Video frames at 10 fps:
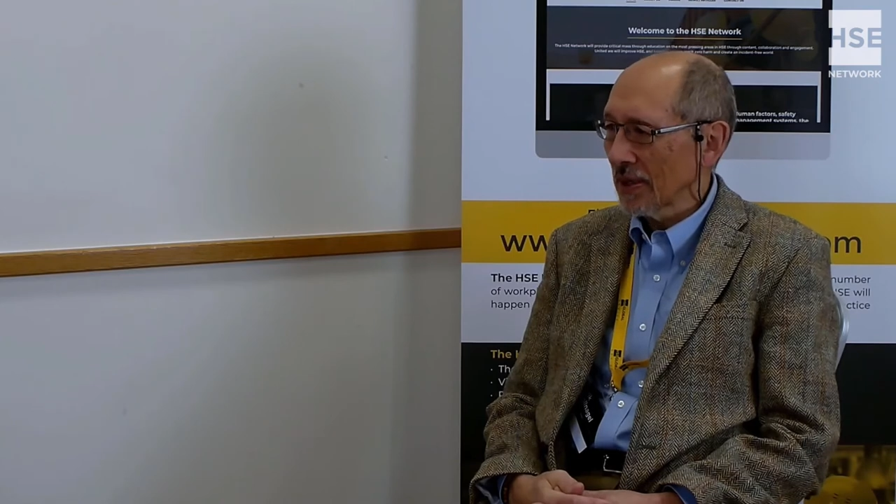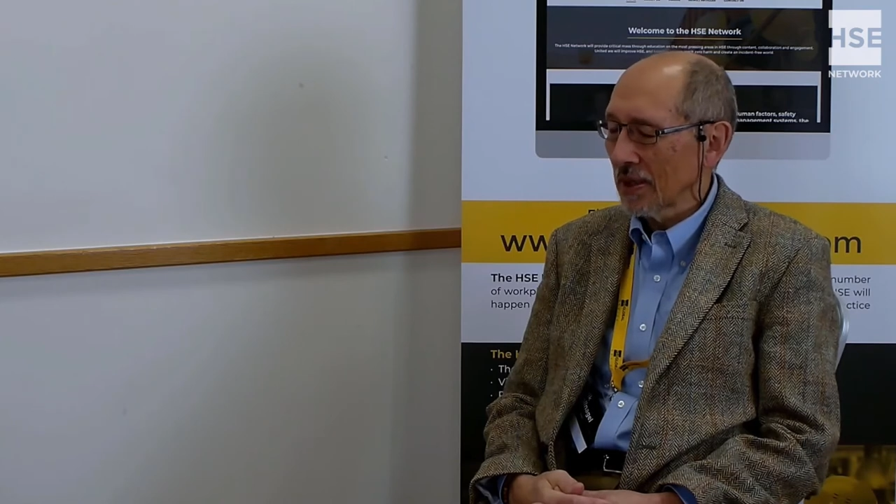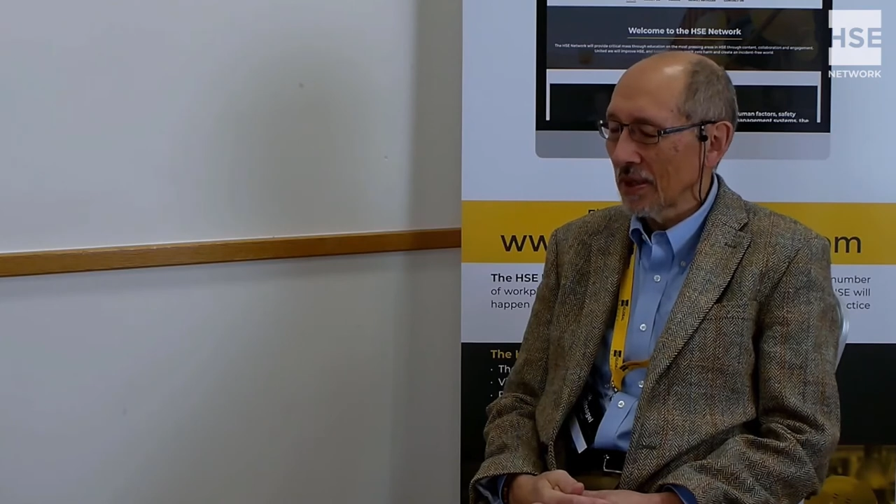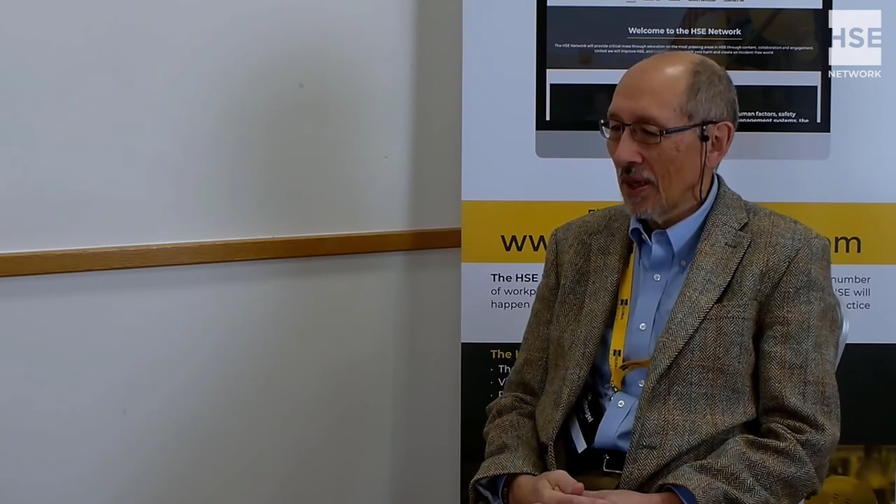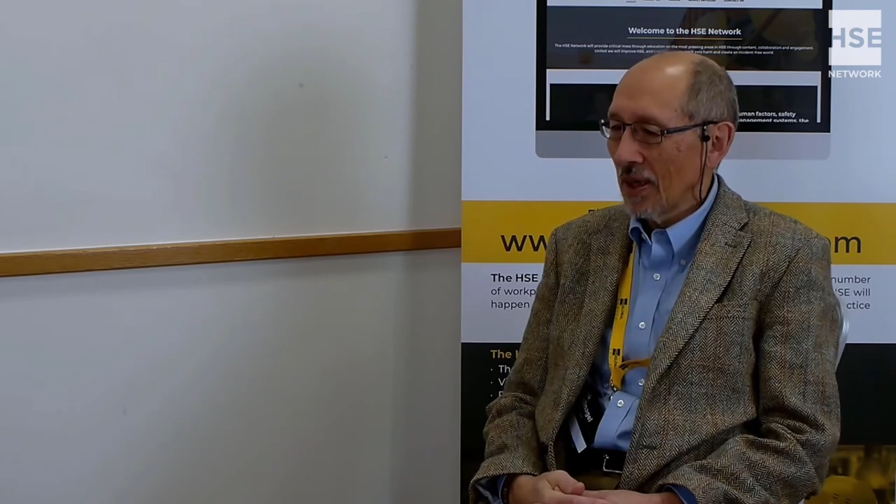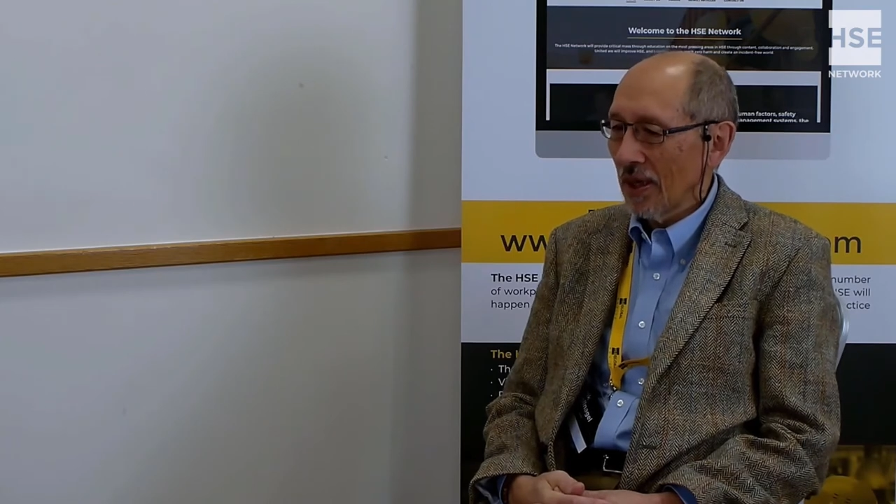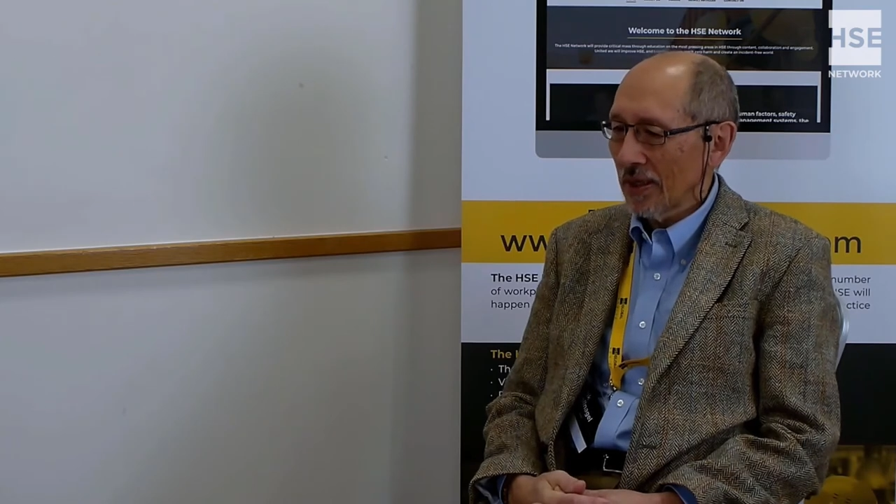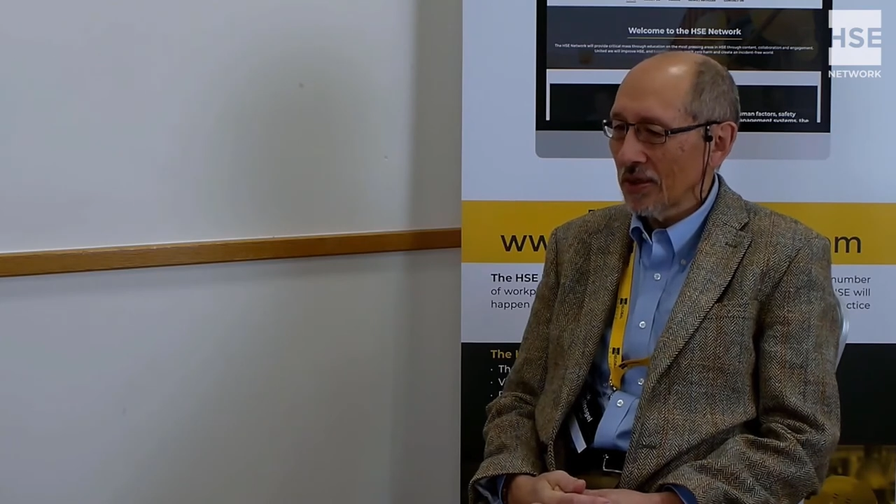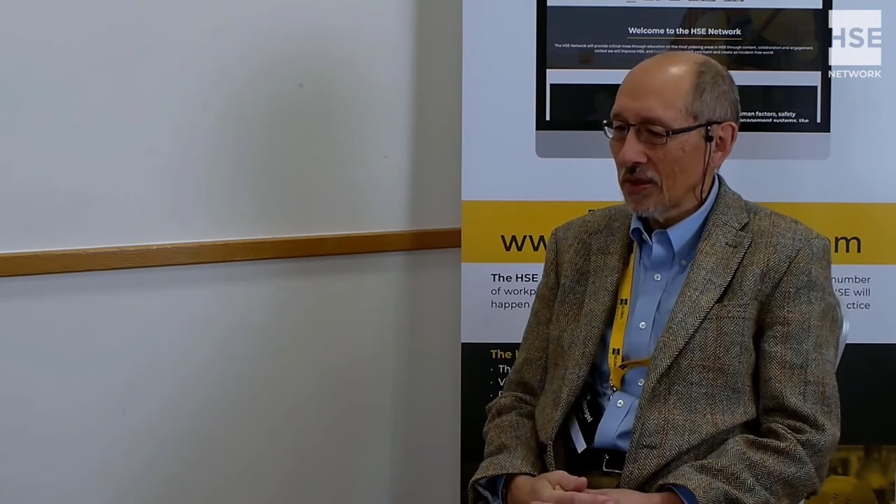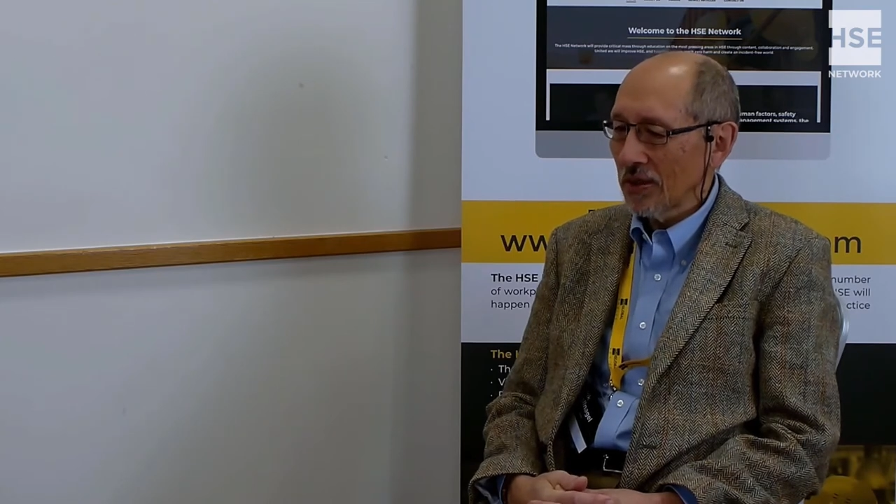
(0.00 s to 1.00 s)

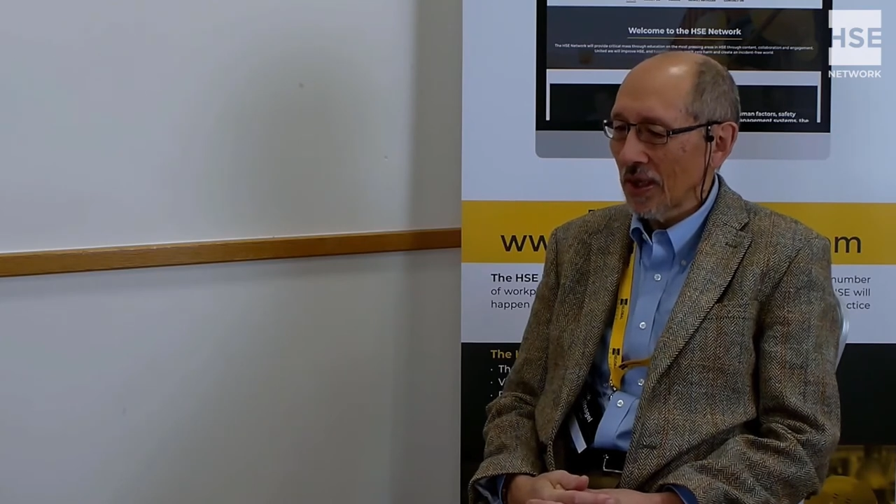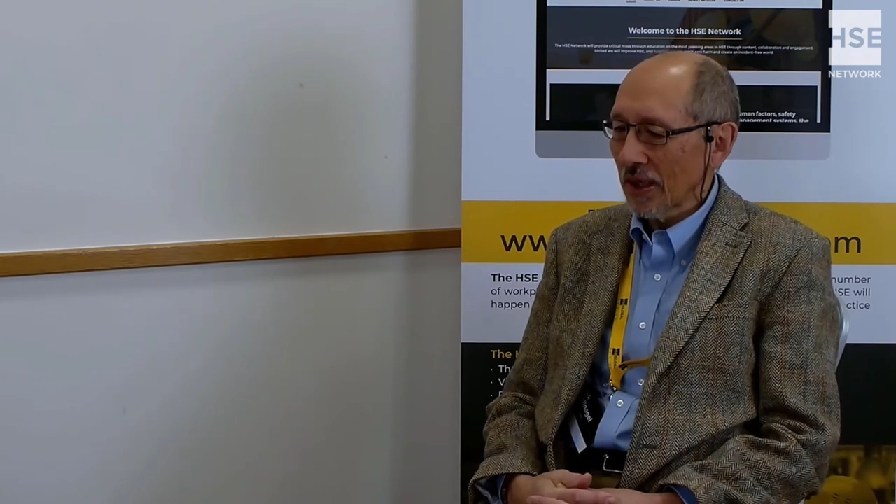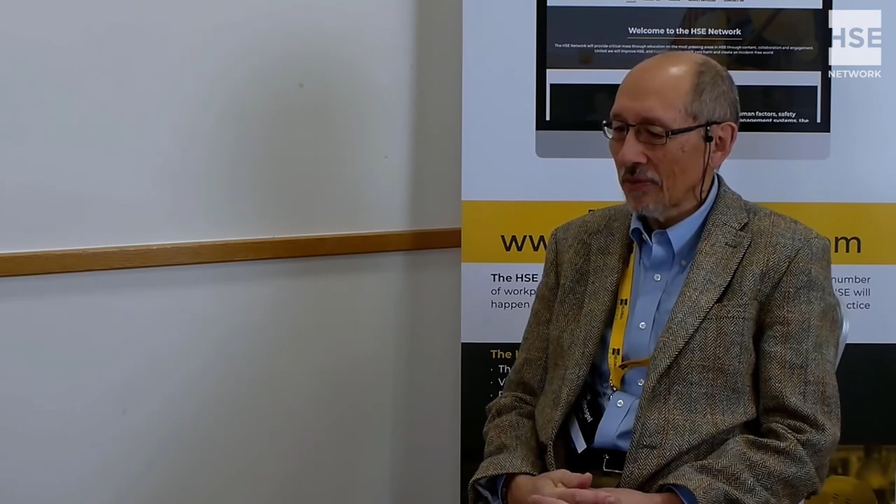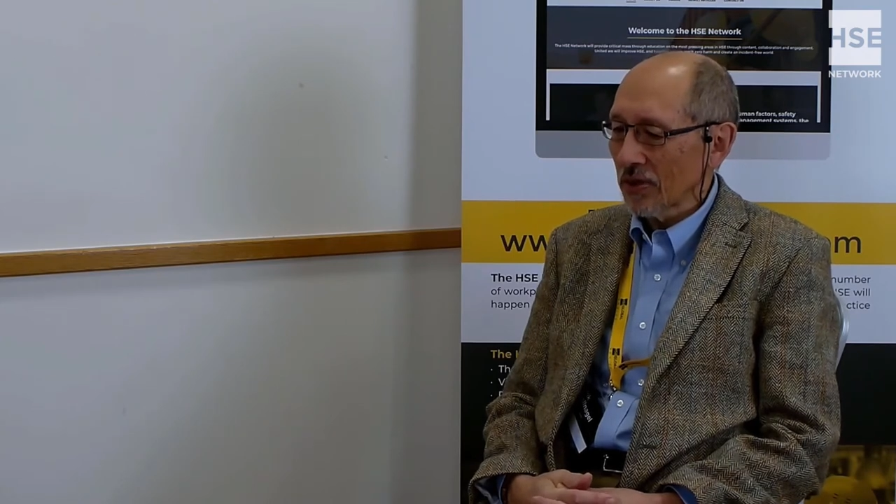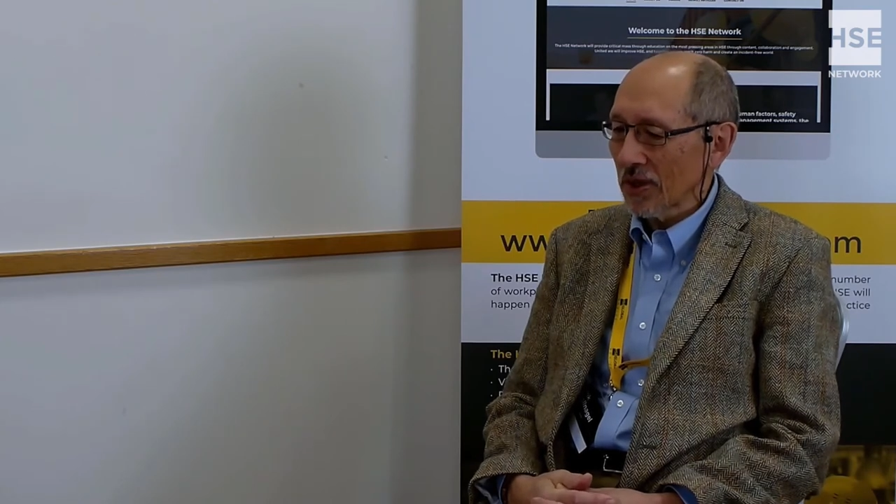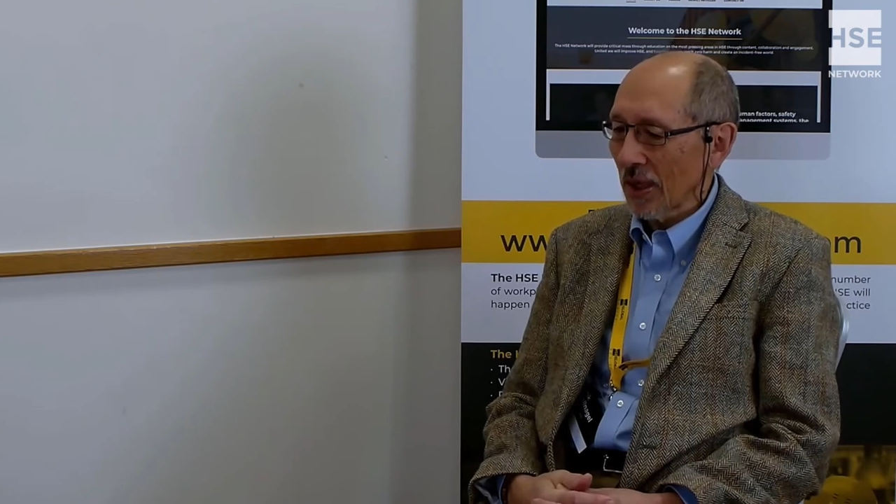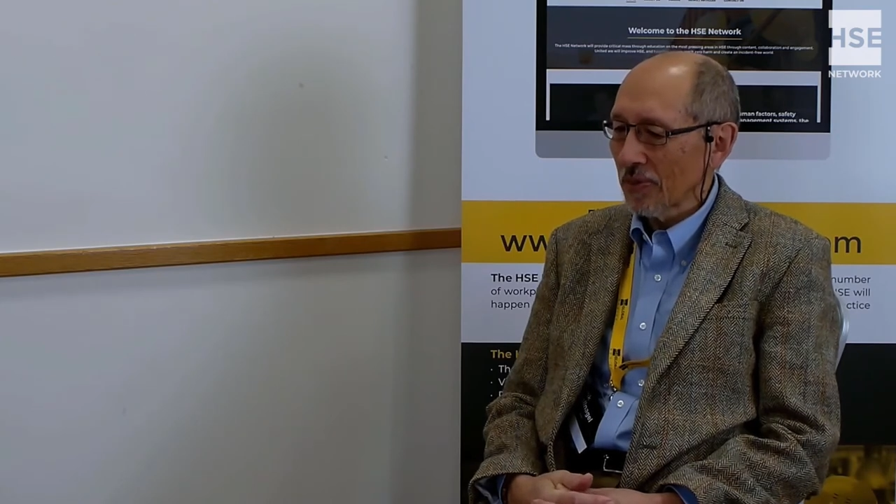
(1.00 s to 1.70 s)
And I see that every time